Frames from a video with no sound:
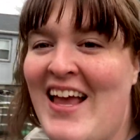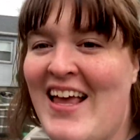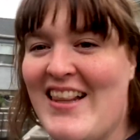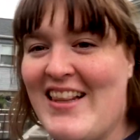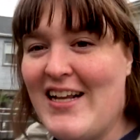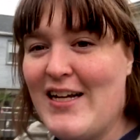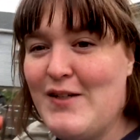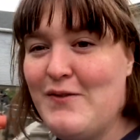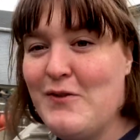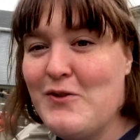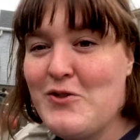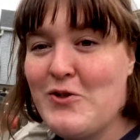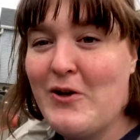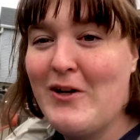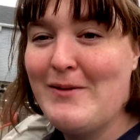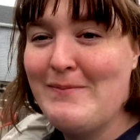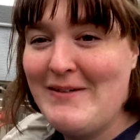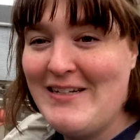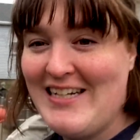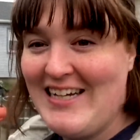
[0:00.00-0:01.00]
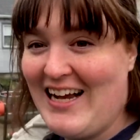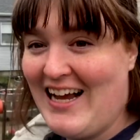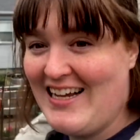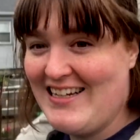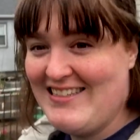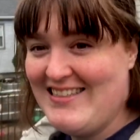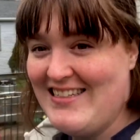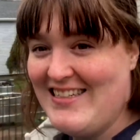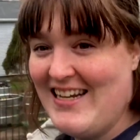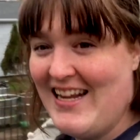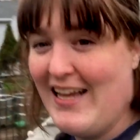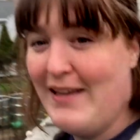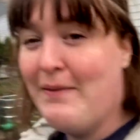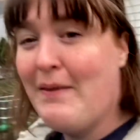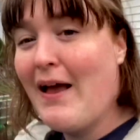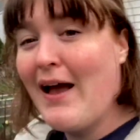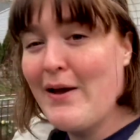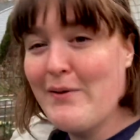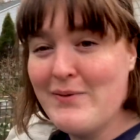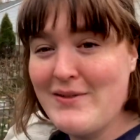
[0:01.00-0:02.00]
Thanks for joining me guys today.
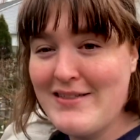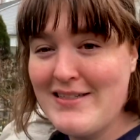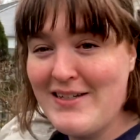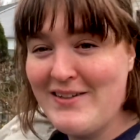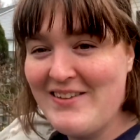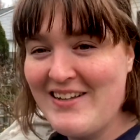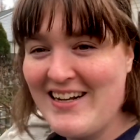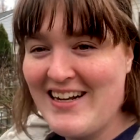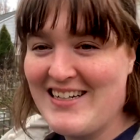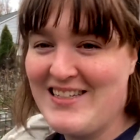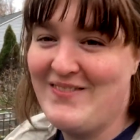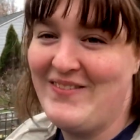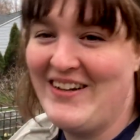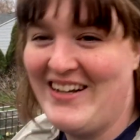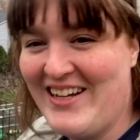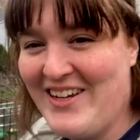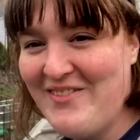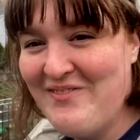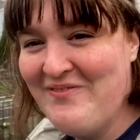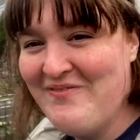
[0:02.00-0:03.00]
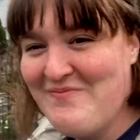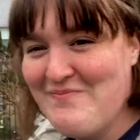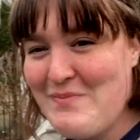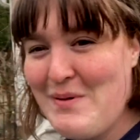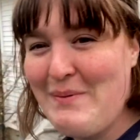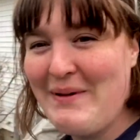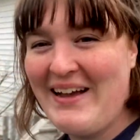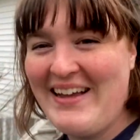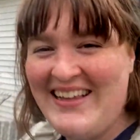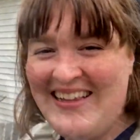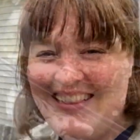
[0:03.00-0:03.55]
I will see you in the next video. Bye-bye.